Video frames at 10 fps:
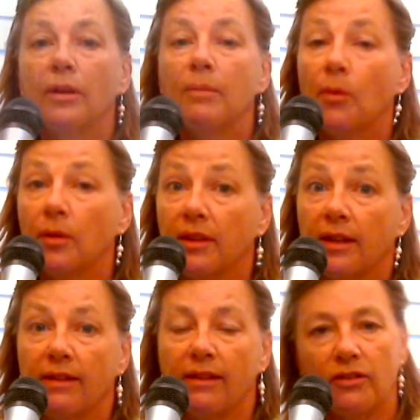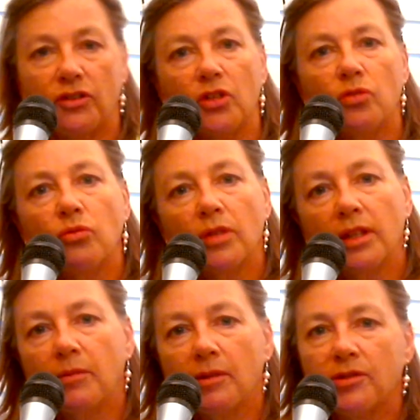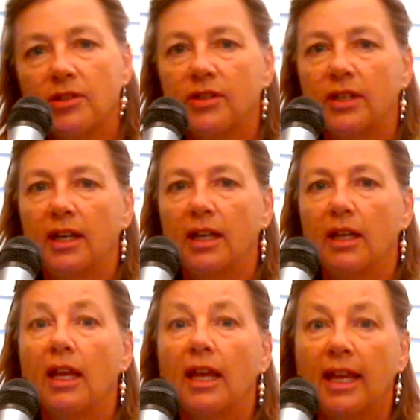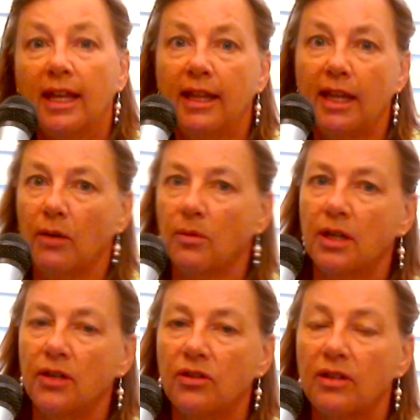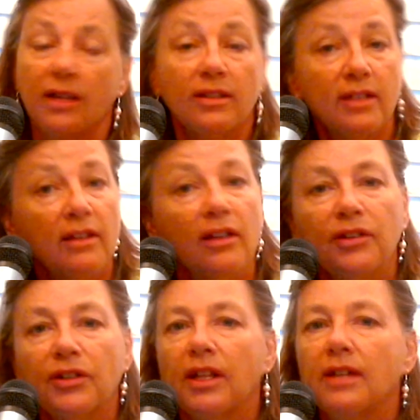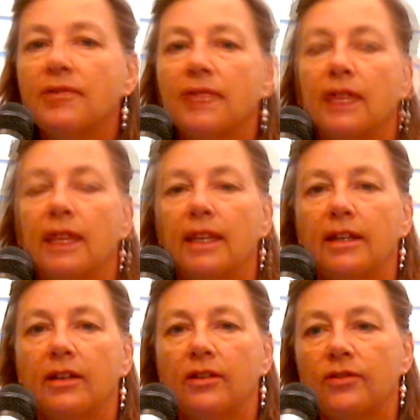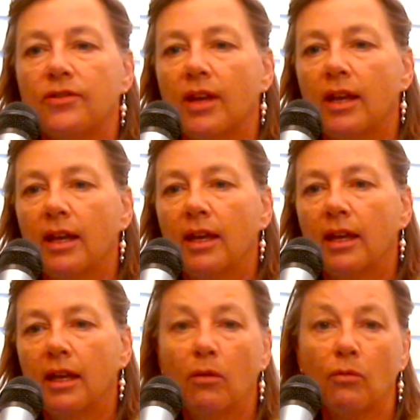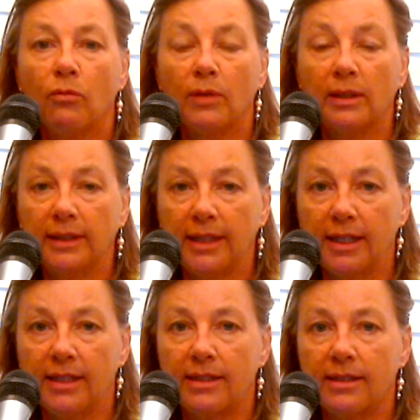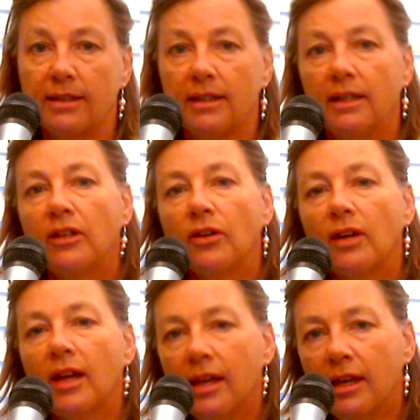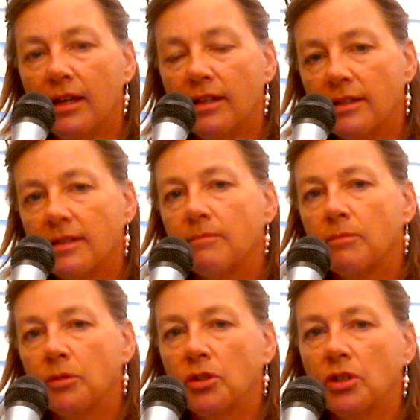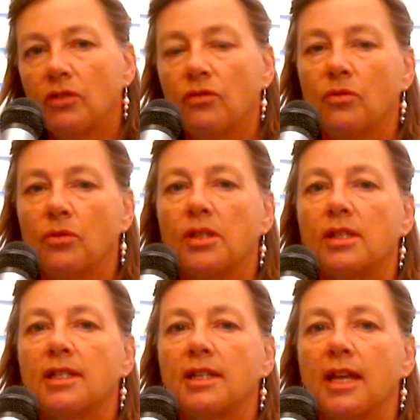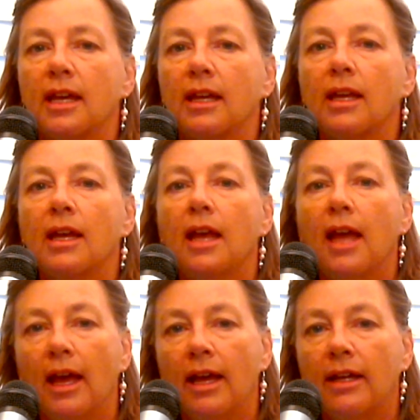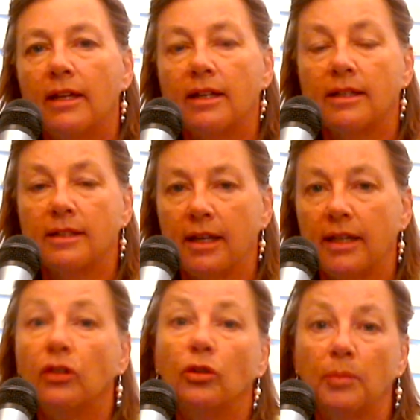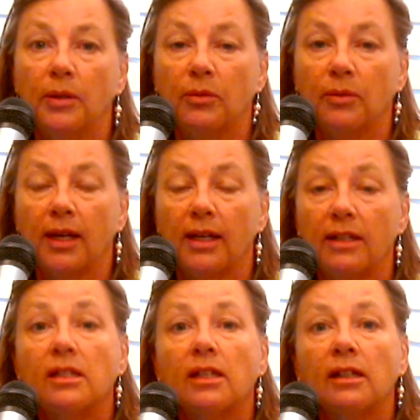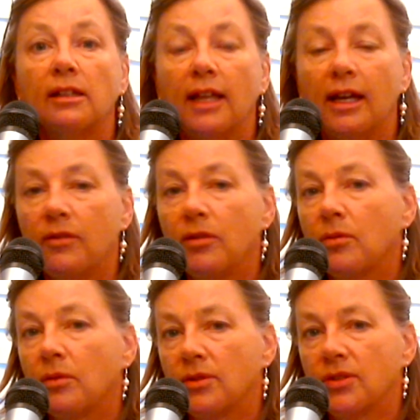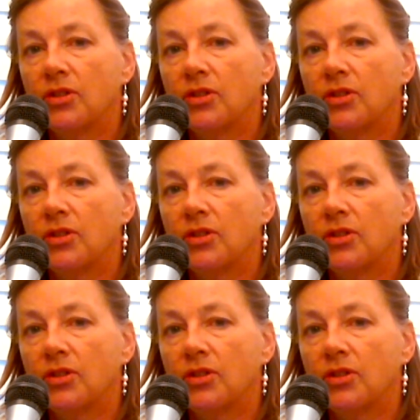important thing that the judge really wants to see in the equitation class and the hunter classes too is a release. your hands pushed onto the horse's neck and a slight loop in the rein to allow the horse to